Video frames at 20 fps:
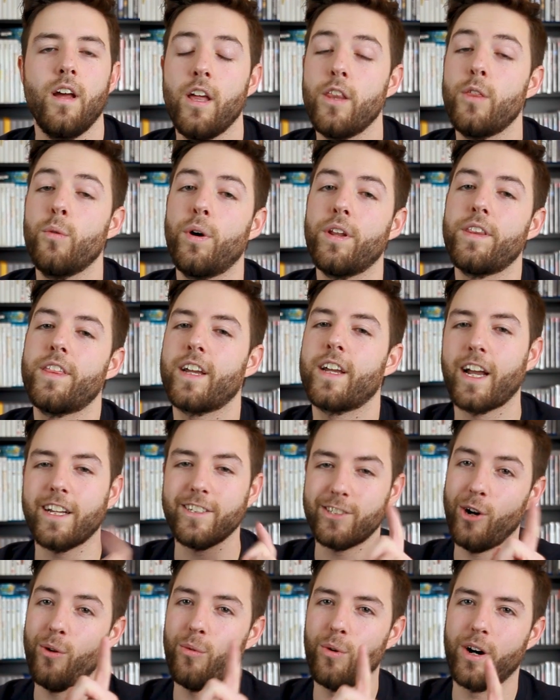The one thing I
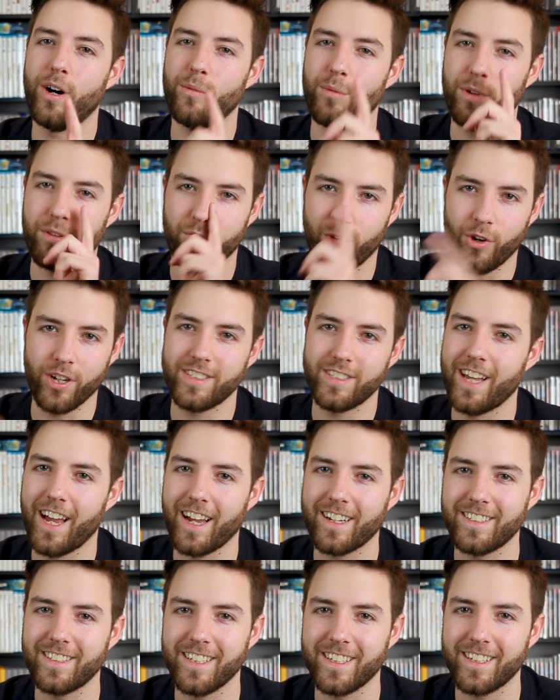don't want with voice
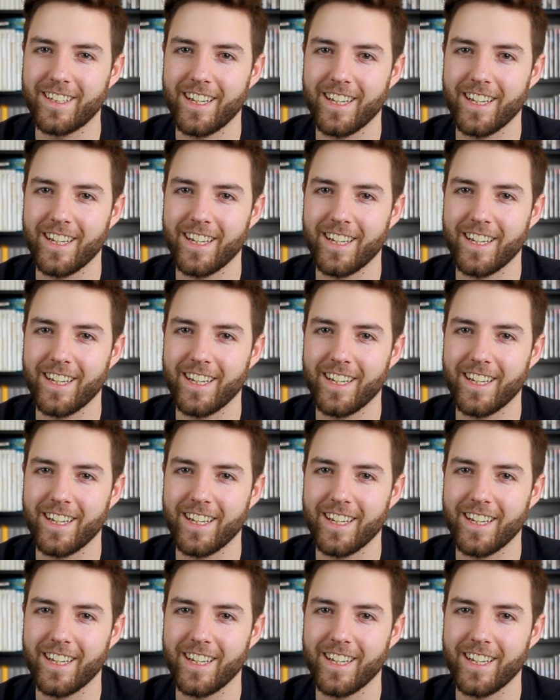acting